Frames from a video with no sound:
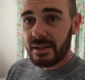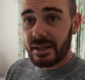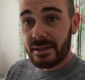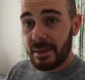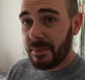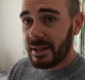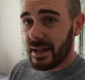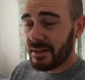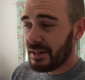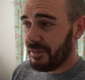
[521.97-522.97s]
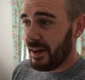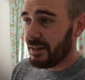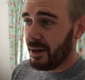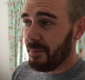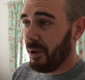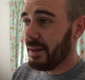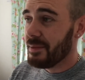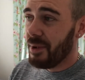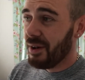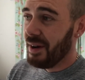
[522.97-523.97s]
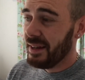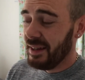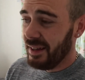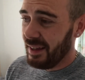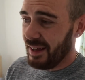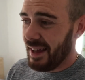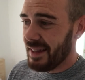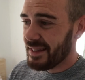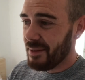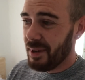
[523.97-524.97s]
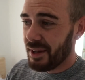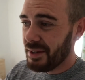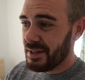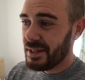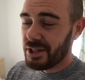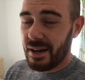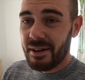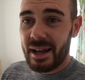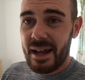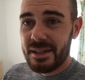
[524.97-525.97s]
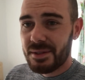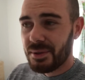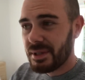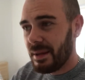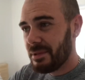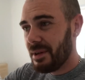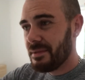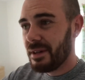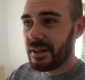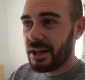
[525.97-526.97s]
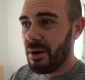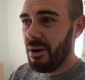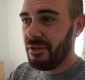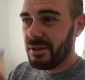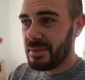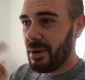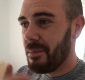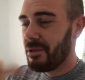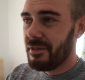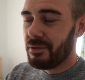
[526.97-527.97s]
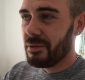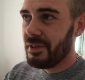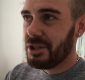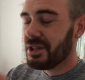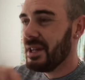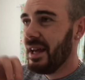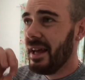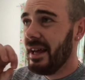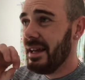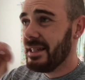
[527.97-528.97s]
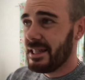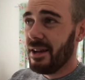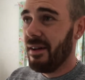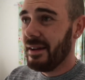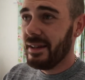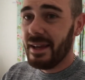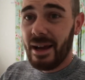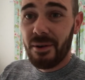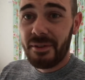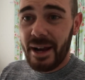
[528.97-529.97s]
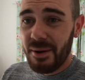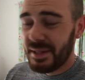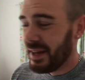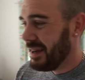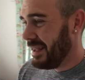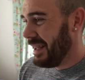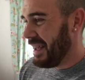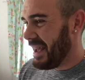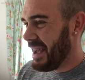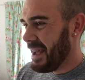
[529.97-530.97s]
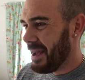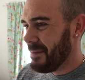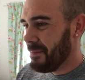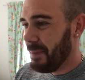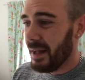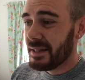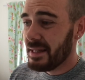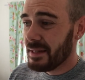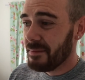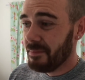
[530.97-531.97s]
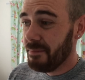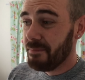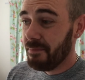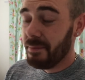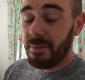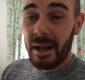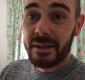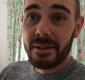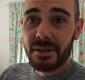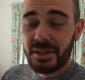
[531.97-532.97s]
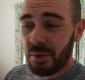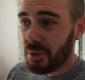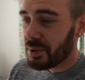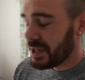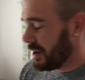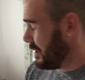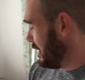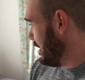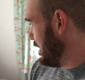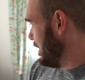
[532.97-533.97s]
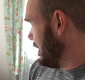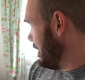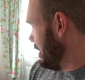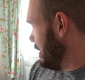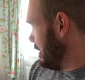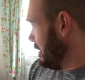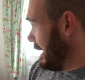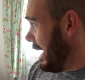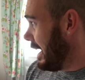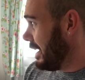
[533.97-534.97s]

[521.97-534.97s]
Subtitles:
That's simply down to the fact that I'm blind in one eye, and when I use the generic hand saw, sometimes I can go off because my peripheral vision is slightly out of kilter. Plus, it's a bloody good saw. So, yeah.